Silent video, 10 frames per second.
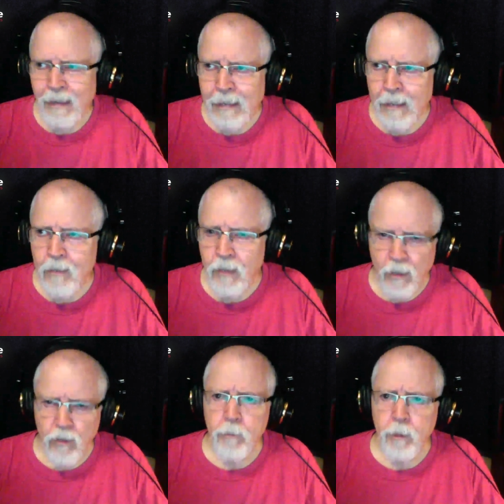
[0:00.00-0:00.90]
it's
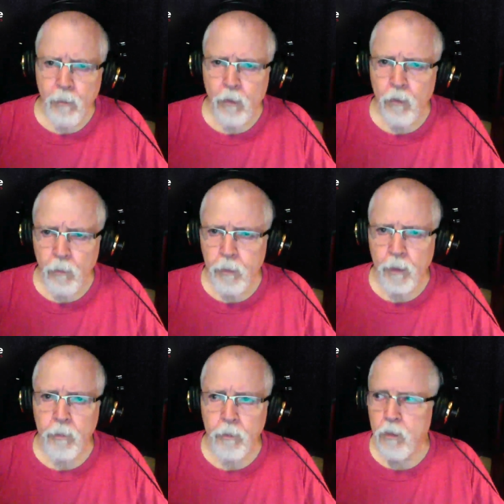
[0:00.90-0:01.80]
nice to be around other
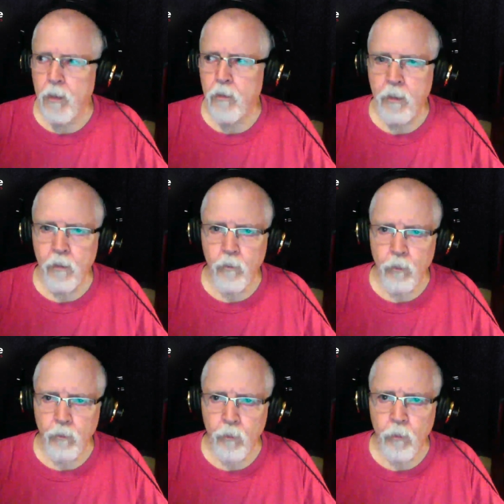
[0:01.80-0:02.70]
people it's nice to get
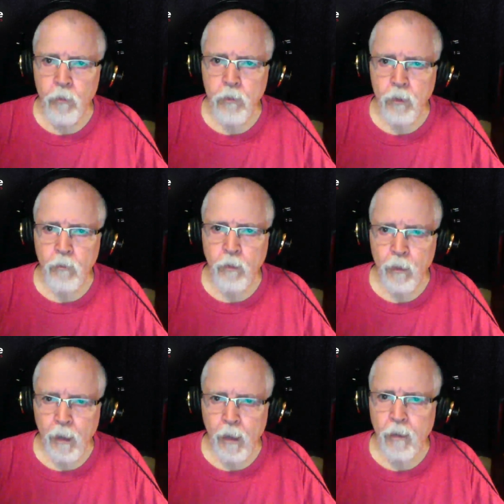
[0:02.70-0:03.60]
free food and stuff like
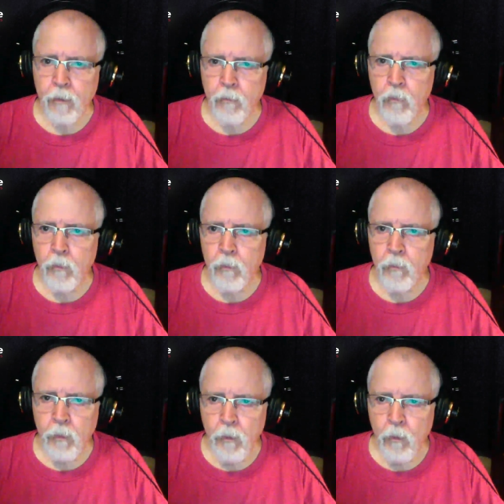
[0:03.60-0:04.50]
that if you're in a
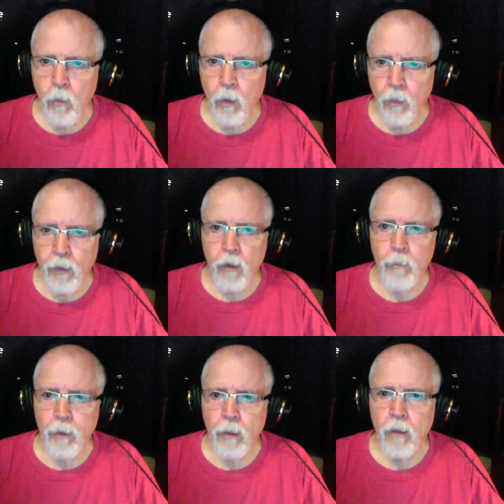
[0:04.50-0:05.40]
wealthy
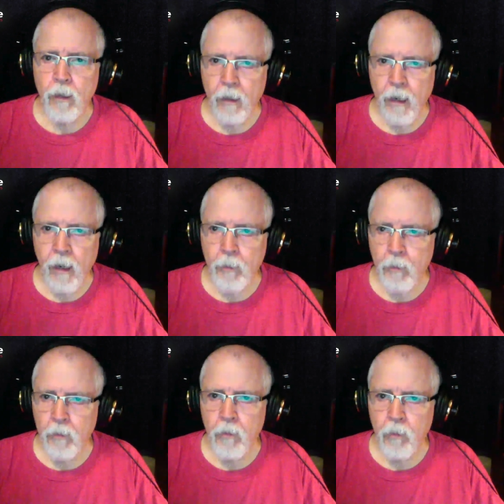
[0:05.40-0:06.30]
company like an Apple
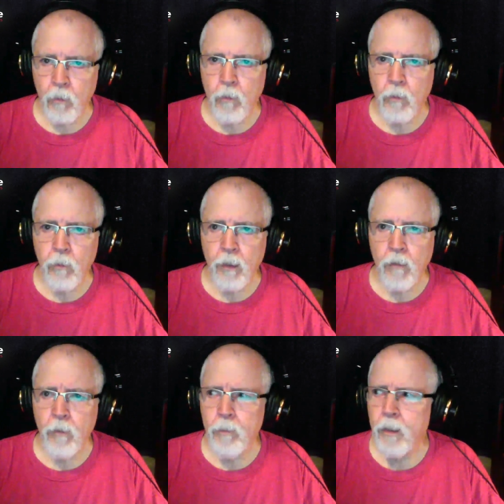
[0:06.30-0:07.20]
or a Google or
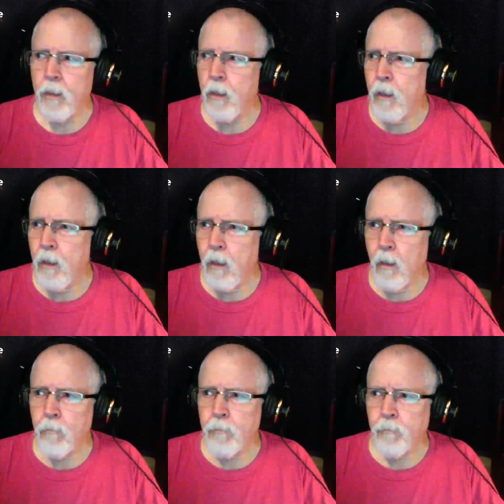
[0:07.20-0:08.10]
whatever. But,
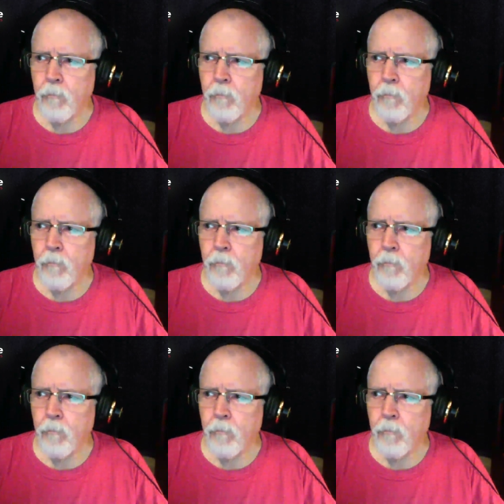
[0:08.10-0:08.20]
um,